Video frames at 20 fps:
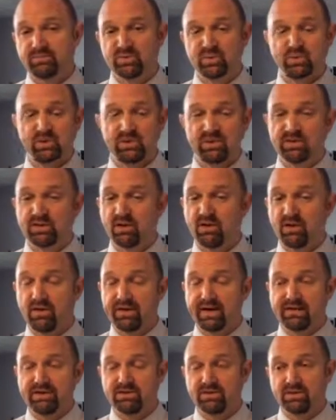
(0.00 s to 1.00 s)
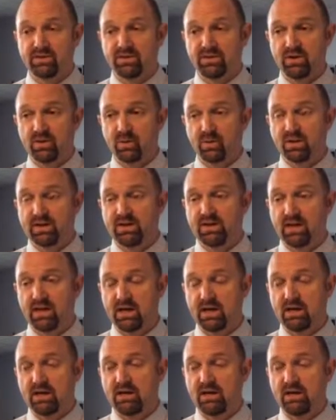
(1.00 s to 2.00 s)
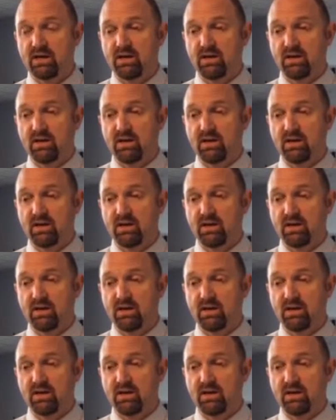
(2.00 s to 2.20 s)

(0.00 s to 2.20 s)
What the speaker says: toilet, all that, so that we can